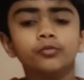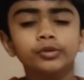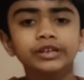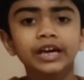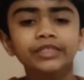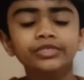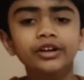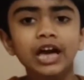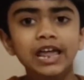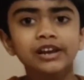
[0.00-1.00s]
We get
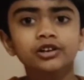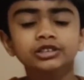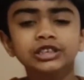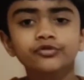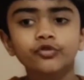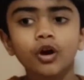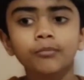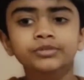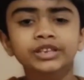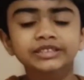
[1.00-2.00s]
the energy
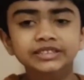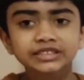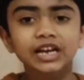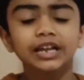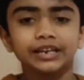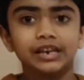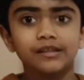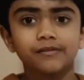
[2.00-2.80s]
from the sun.